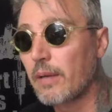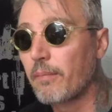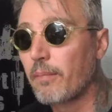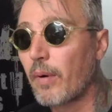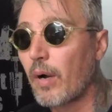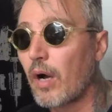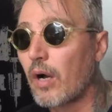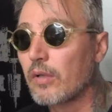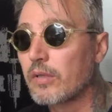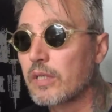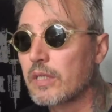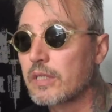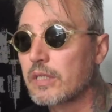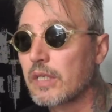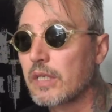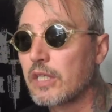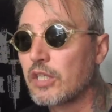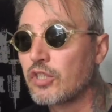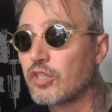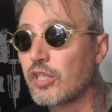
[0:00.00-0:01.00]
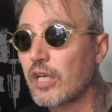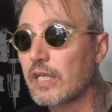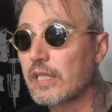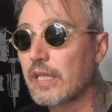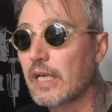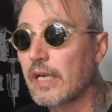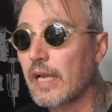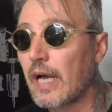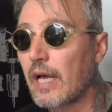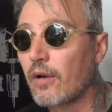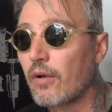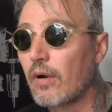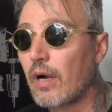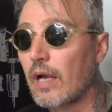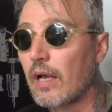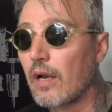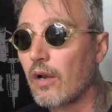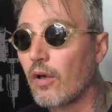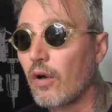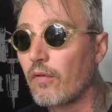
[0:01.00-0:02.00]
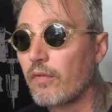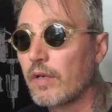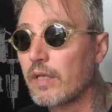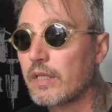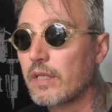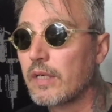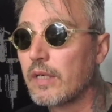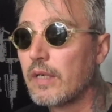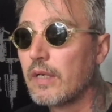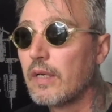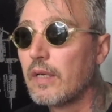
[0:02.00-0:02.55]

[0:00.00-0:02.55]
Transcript: I bought is the Injecta Nano. I love it.